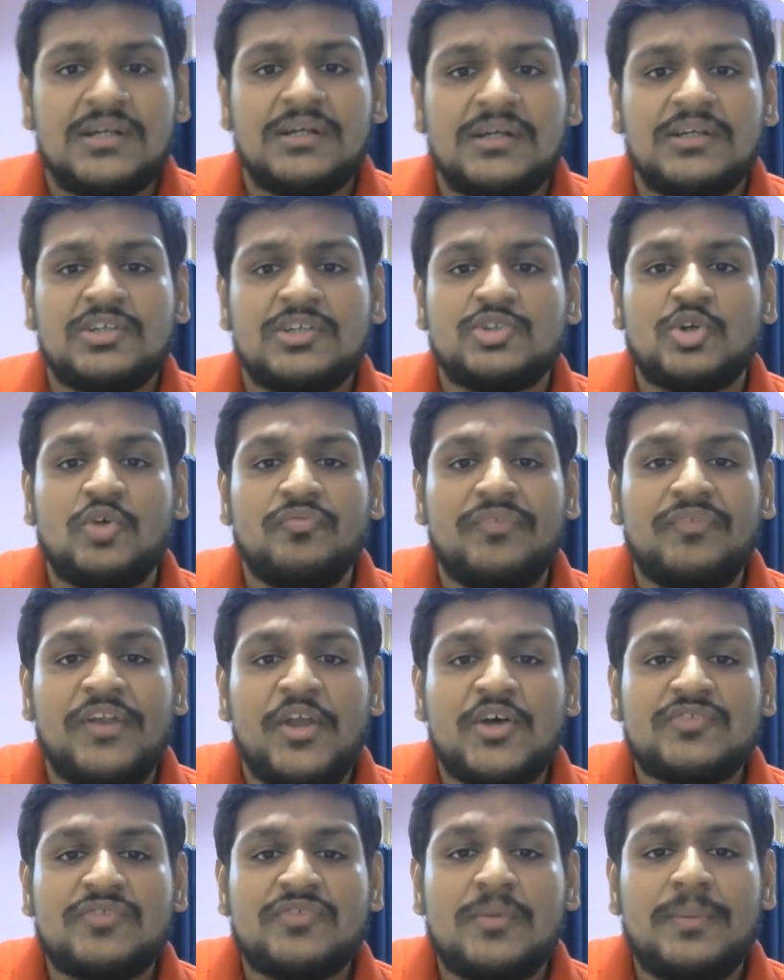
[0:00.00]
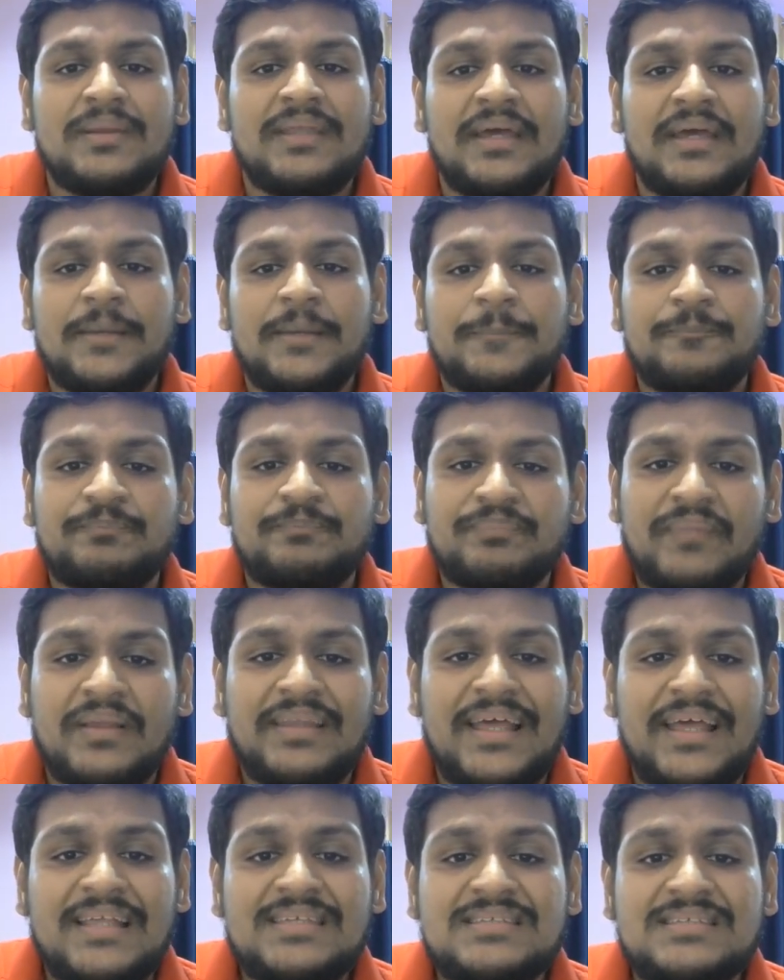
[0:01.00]
So videos will be there,
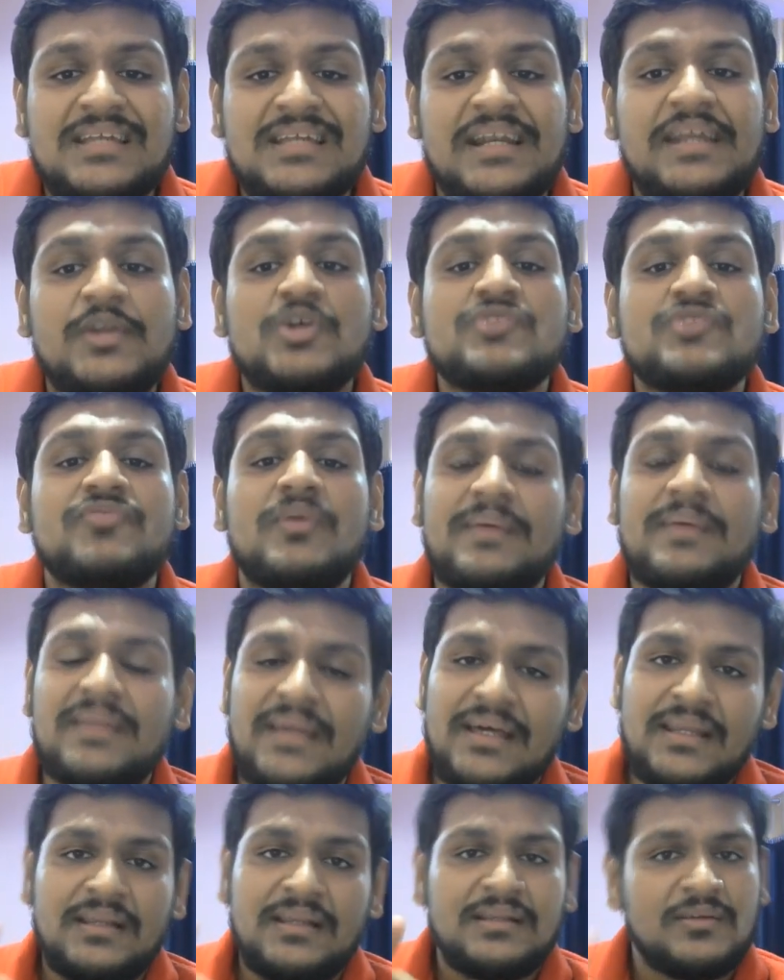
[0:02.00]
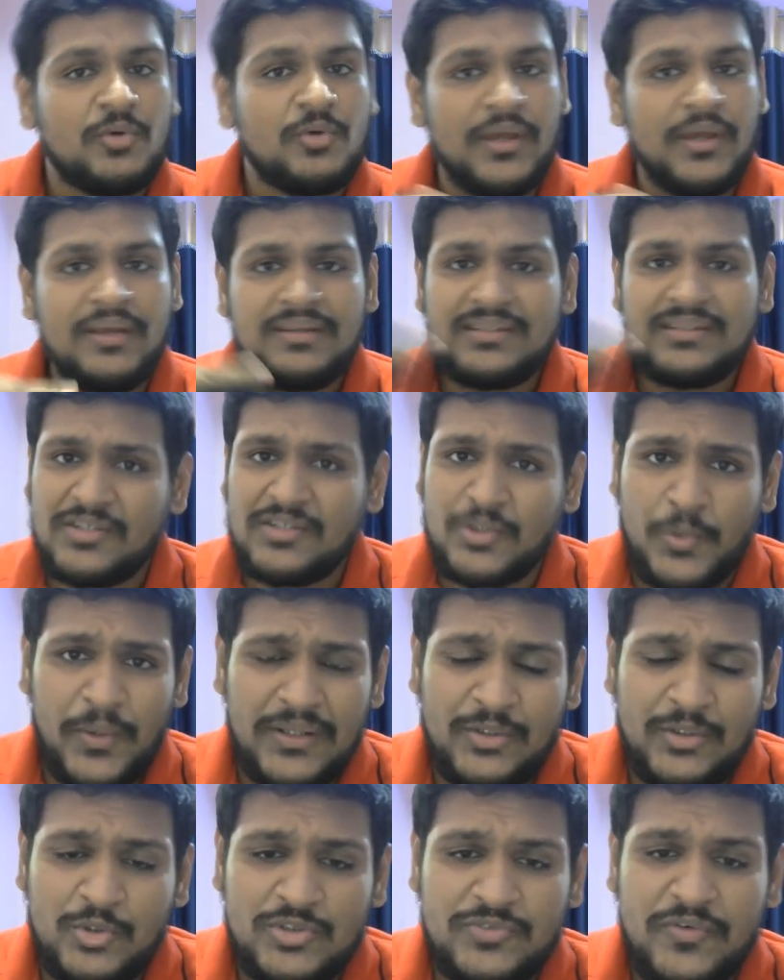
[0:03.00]
then study notes will be there, okay. The quick
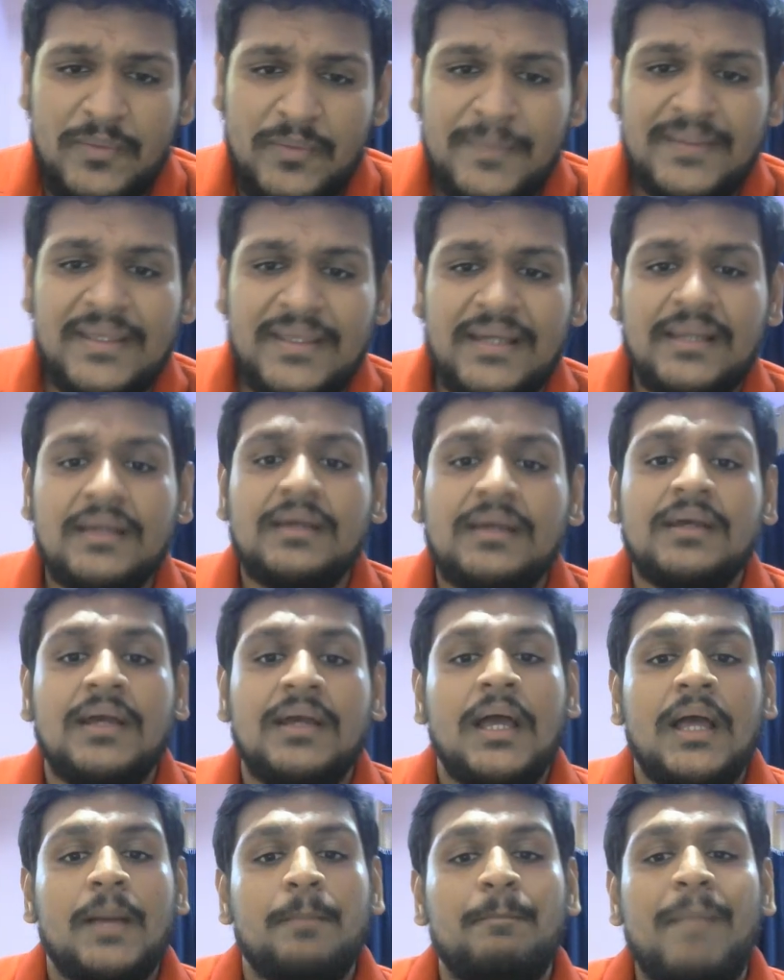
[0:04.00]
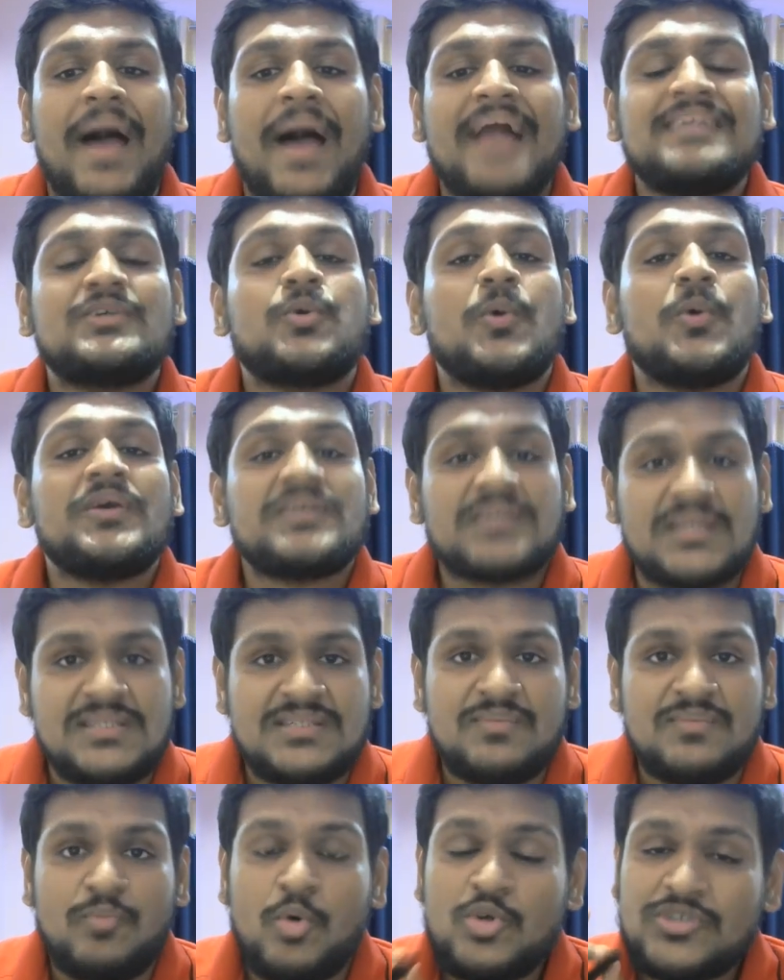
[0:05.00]
notes will be there, batch questions,
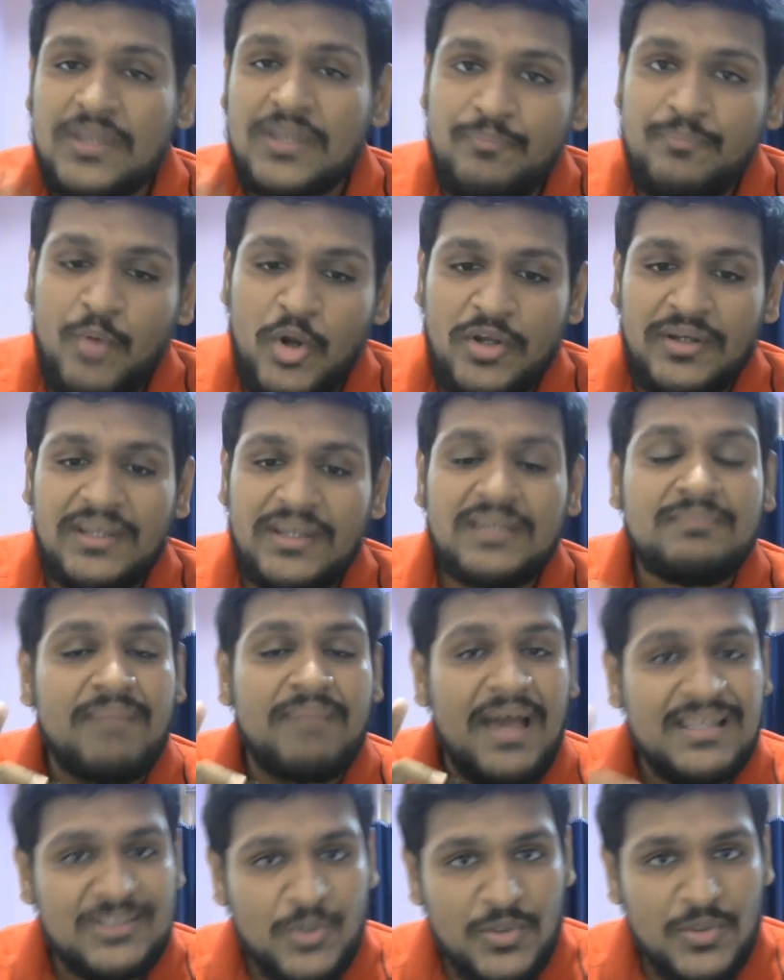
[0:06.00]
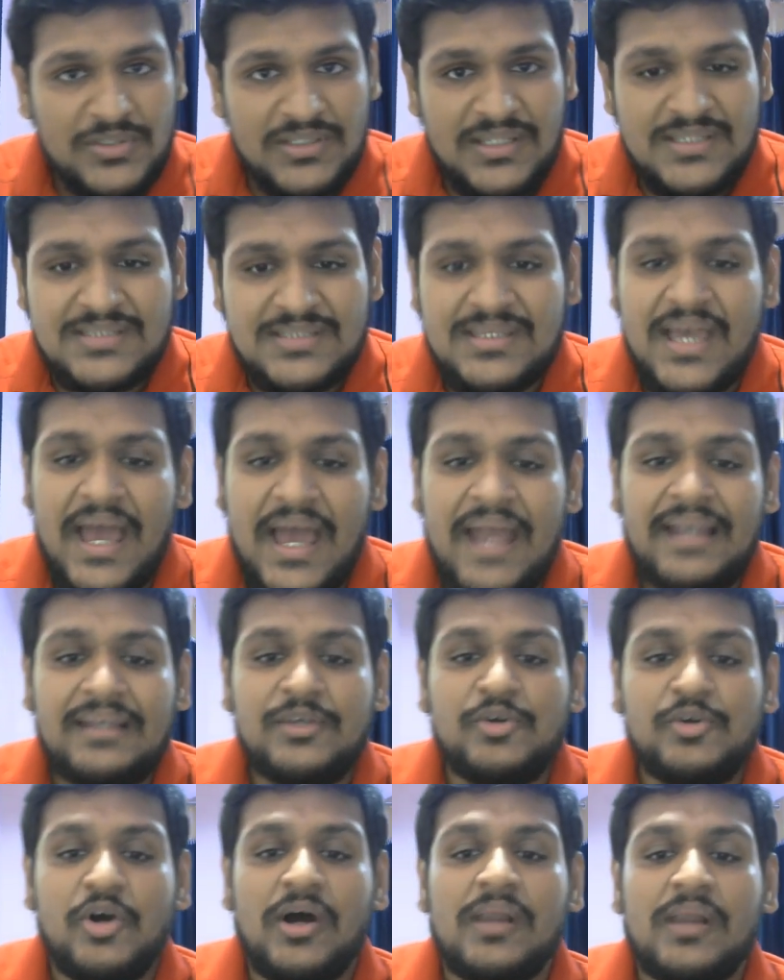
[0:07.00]
most important is batch questions, and
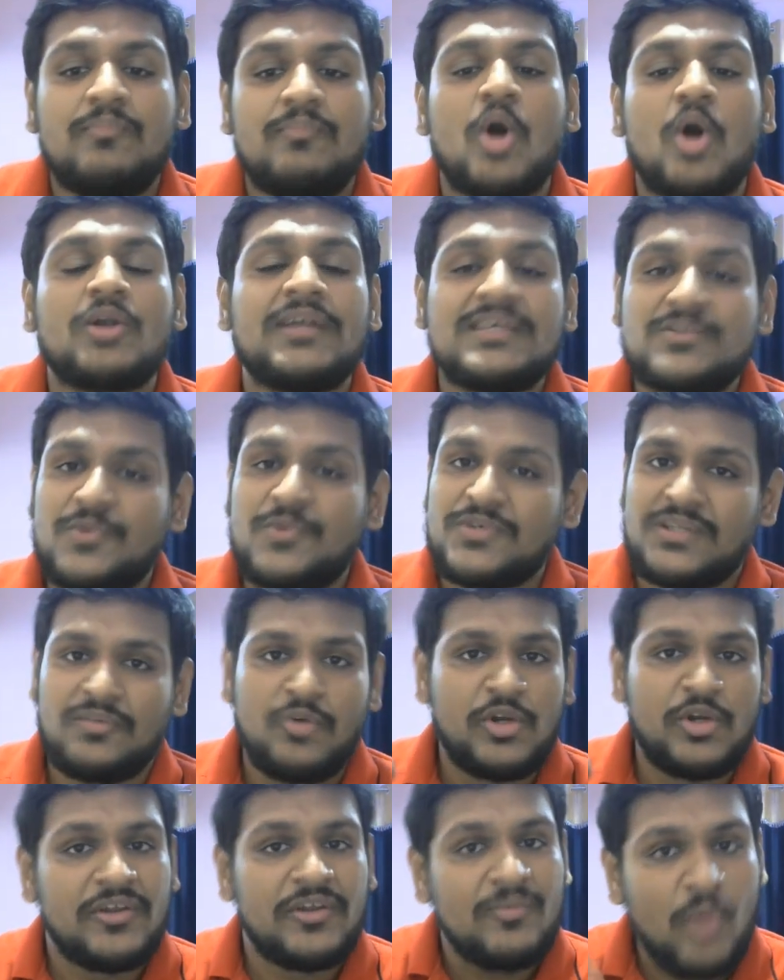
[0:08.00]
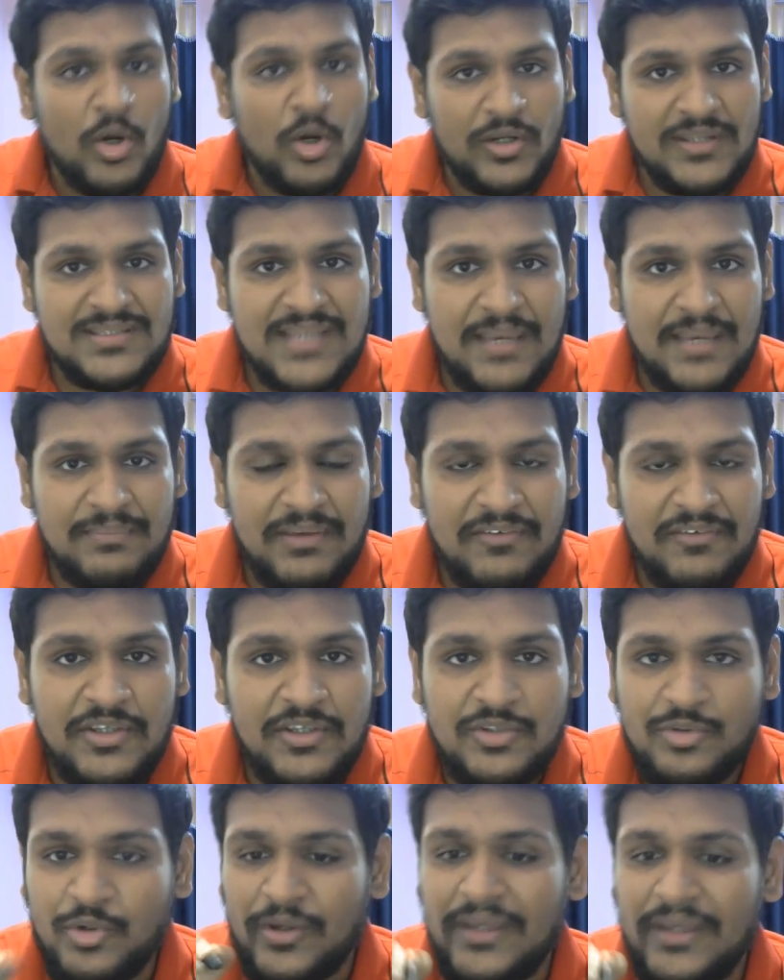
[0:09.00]
your mock test question, whatever mock test I am giving you,
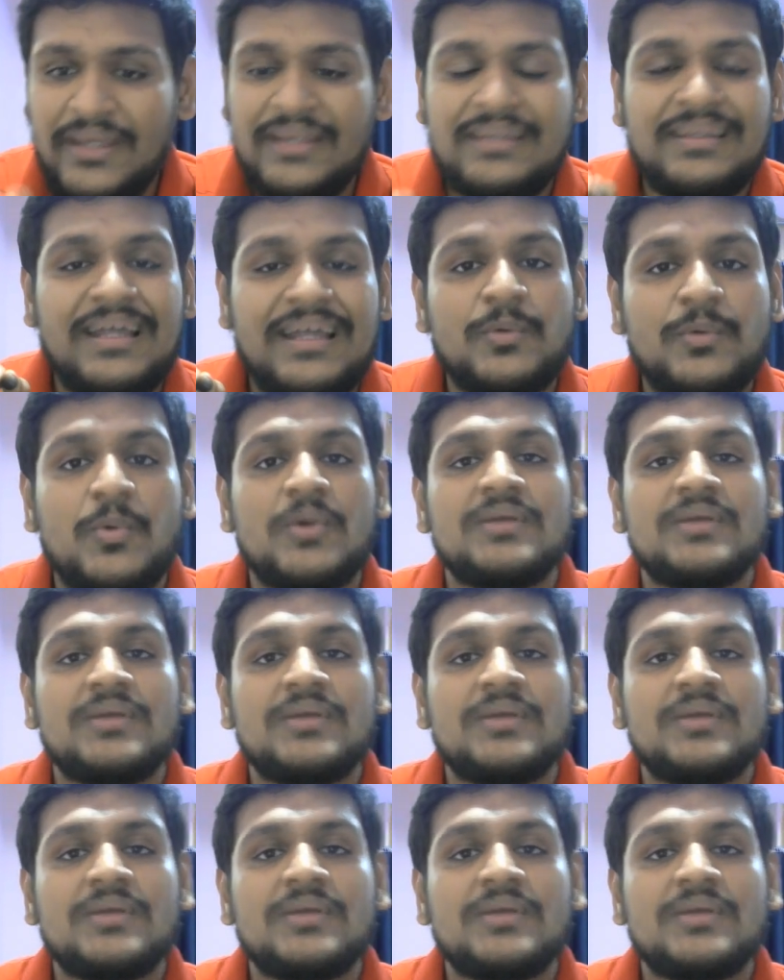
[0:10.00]
okay, in that